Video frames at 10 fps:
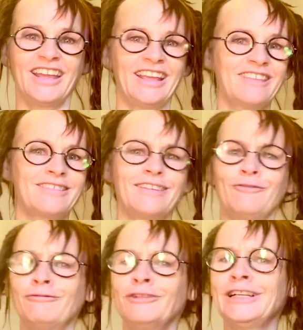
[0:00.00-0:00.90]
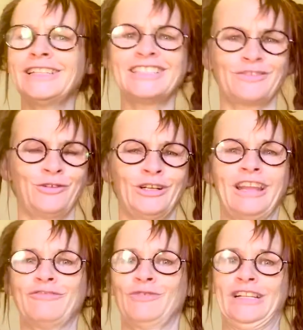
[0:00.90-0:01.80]
is really different
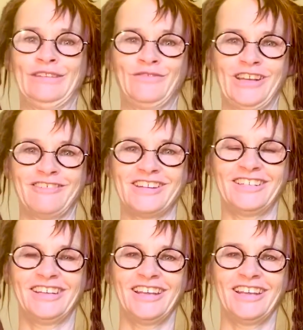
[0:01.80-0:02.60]
and really varied.